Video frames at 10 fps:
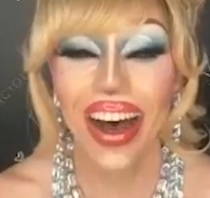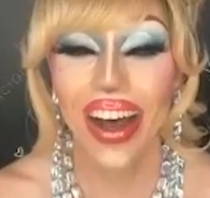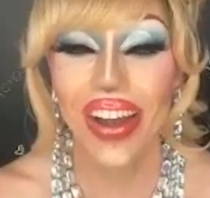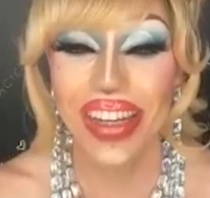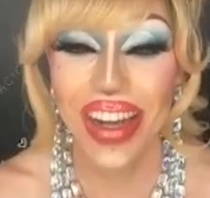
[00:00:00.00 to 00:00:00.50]

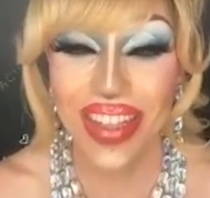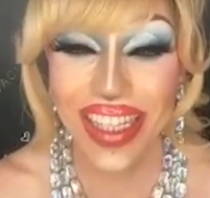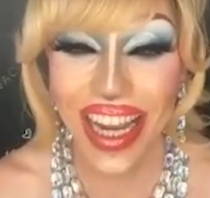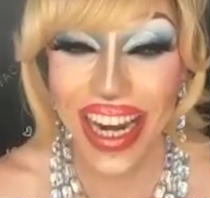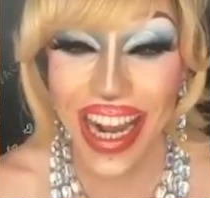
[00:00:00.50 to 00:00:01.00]
I would have to
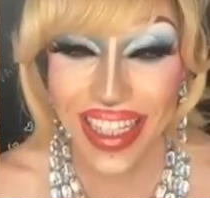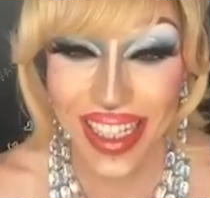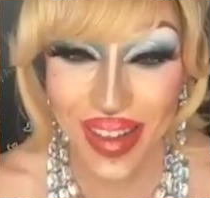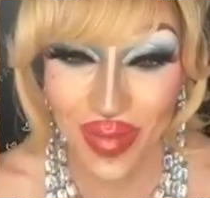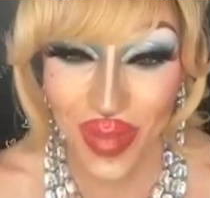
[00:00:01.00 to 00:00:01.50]
say
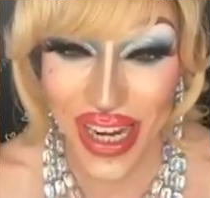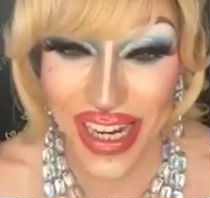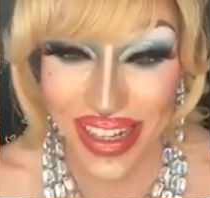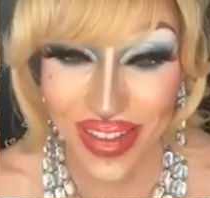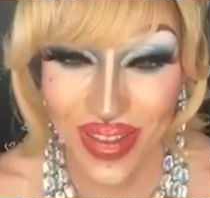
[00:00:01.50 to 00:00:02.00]
Alexis St.
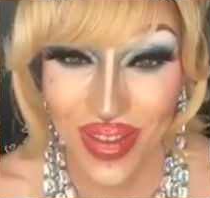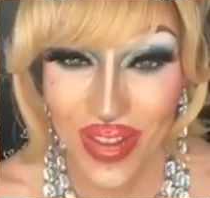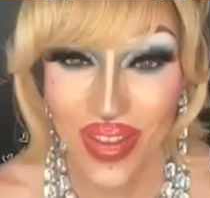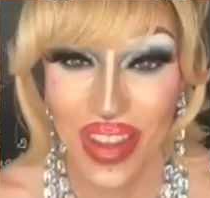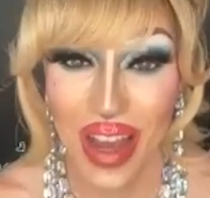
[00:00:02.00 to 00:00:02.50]
Pete.
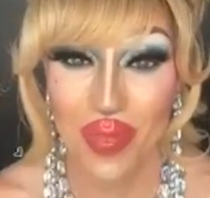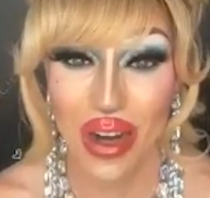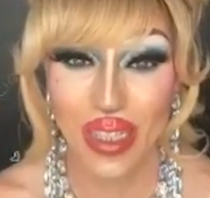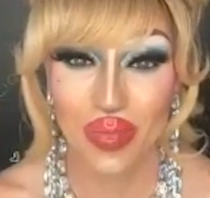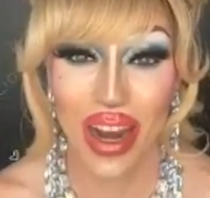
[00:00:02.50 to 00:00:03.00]
That
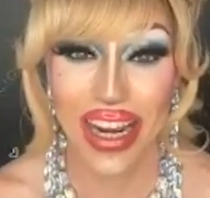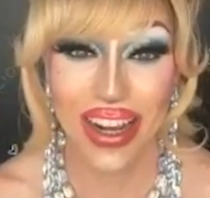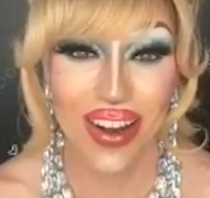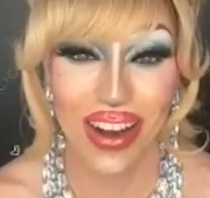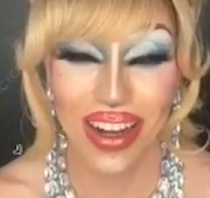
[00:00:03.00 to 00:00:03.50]
breastplate
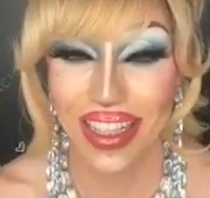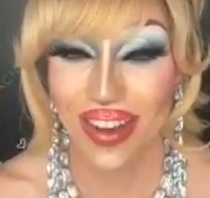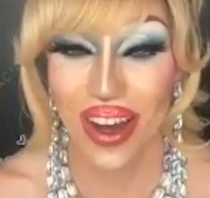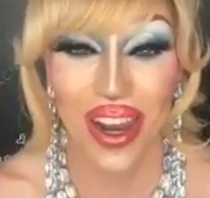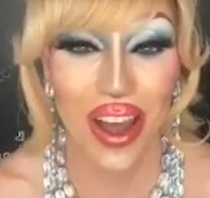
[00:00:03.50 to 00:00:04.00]
has
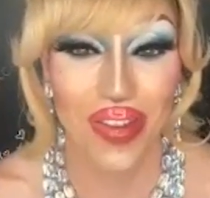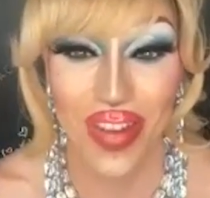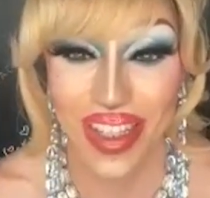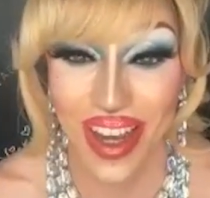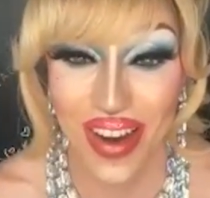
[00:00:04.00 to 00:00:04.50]
got a life of
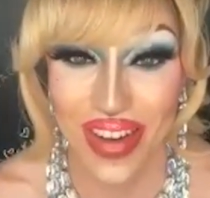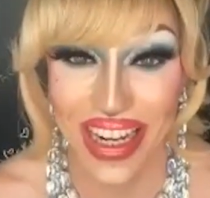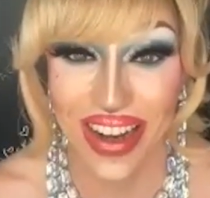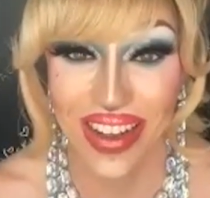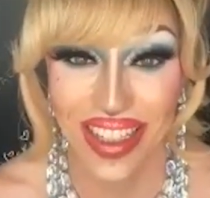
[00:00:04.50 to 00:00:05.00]
its own.
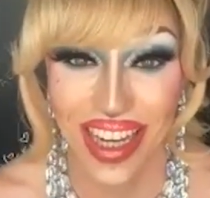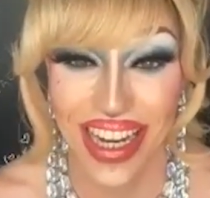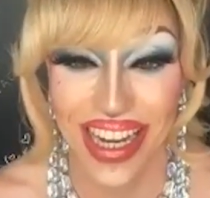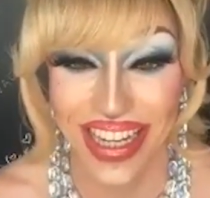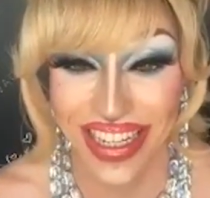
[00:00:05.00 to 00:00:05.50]
It can't stay in.